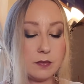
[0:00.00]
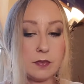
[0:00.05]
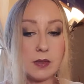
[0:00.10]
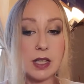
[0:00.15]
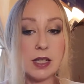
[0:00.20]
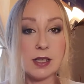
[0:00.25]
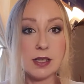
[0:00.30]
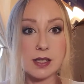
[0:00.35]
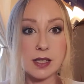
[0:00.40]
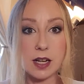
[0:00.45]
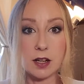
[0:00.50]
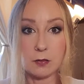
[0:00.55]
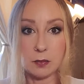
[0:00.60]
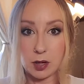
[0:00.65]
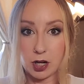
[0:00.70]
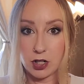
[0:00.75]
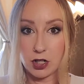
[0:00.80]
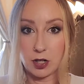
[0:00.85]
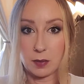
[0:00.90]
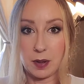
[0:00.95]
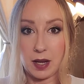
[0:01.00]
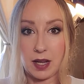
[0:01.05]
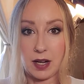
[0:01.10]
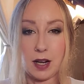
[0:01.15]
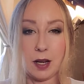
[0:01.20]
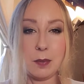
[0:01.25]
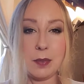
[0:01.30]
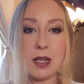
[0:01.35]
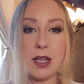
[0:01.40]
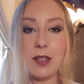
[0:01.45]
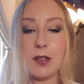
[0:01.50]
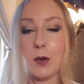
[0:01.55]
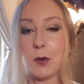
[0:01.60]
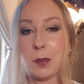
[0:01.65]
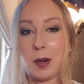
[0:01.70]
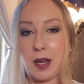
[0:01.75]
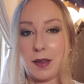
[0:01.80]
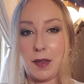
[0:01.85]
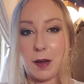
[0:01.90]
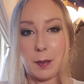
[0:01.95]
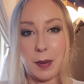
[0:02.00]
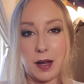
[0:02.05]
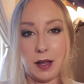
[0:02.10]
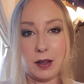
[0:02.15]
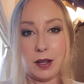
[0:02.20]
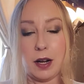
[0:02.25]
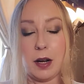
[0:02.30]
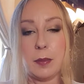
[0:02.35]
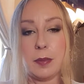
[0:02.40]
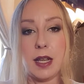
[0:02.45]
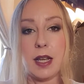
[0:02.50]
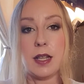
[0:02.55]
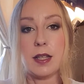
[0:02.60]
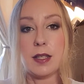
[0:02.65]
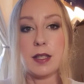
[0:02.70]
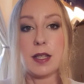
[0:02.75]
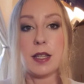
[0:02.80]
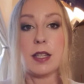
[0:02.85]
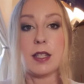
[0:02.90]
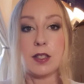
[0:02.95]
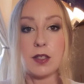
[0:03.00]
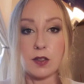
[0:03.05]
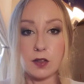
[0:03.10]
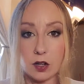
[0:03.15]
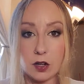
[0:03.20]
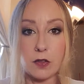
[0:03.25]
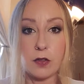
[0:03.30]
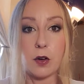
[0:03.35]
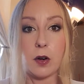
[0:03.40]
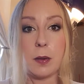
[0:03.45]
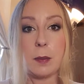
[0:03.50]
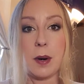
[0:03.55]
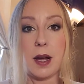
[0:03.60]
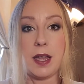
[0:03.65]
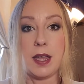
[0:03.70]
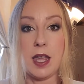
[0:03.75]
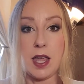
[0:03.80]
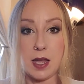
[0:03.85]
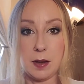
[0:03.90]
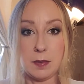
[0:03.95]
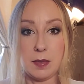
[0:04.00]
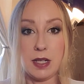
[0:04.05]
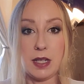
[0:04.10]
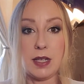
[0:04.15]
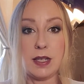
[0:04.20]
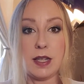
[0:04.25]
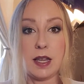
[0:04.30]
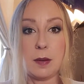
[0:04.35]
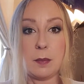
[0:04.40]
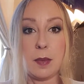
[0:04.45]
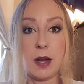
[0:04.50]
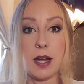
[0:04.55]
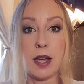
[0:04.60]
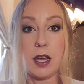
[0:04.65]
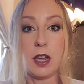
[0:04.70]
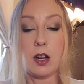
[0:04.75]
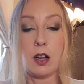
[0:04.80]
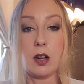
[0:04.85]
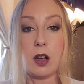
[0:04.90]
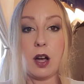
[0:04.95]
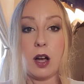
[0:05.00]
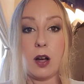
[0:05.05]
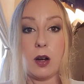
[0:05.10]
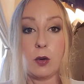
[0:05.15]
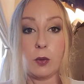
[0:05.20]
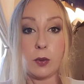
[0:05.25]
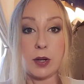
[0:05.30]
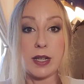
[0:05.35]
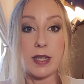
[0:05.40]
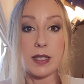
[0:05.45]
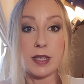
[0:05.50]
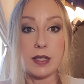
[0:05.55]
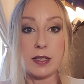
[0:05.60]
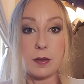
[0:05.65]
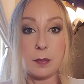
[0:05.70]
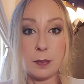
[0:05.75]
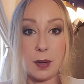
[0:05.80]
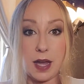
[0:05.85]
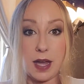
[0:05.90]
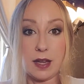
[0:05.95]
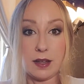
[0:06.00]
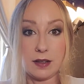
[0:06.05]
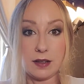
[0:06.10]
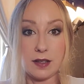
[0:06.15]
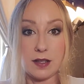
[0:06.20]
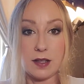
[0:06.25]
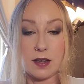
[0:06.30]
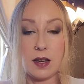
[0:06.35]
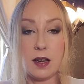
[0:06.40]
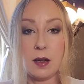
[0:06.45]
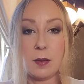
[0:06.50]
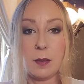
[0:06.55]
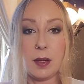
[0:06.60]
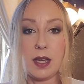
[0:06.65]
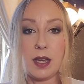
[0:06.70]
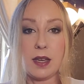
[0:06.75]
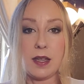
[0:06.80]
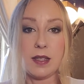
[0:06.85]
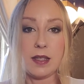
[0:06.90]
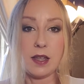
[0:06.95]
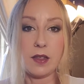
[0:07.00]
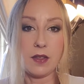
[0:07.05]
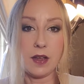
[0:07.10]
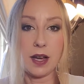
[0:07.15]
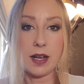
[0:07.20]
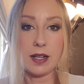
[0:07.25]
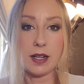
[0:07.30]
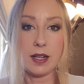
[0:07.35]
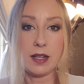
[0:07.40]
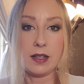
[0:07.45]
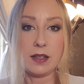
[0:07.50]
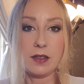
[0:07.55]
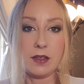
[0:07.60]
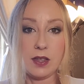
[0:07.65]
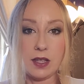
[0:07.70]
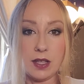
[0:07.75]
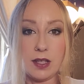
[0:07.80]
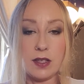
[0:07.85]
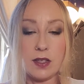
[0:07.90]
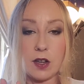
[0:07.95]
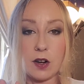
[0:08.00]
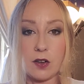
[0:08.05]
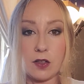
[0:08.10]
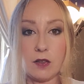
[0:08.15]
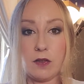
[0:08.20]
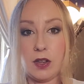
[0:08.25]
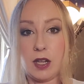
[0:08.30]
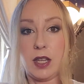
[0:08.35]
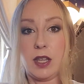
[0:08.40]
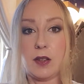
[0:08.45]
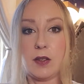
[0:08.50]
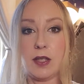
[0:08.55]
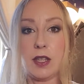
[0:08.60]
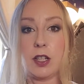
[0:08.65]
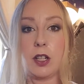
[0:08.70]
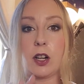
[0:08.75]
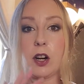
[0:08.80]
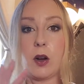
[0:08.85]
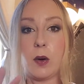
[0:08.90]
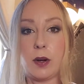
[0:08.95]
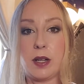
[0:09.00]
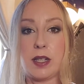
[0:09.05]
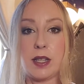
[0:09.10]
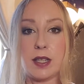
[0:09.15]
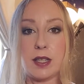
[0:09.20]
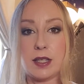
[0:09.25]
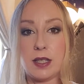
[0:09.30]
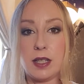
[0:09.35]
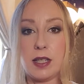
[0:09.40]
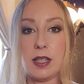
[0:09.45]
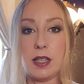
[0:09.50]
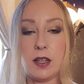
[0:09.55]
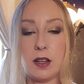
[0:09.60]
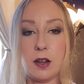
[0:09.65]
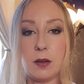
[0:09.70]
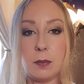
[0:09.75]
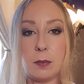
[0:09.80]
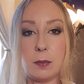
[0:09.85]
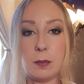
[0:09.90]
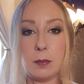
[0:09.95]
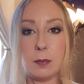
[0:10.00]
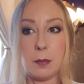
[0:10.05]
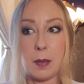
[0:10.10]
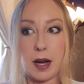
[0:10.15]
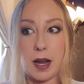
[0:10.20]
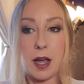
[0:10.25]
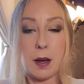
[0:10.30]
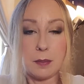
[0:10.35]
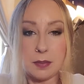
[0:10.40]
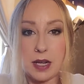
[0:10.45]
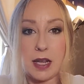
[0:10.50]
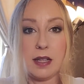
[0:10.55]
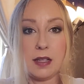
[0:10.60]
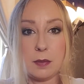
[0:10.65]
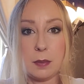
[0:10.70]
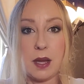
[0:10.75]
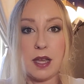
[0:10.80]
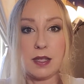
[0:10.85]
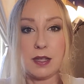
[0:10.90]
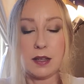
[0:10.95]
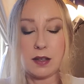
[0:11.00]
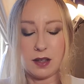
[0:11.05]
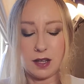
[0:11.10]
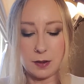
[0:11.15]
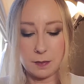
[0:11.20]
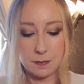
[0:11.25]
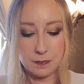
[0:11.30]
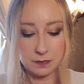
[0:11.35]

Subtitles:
instead of project pan updates or pan that palette updates is look for my empties and my recent pans, because these are the videos that you're going to see my updates basically.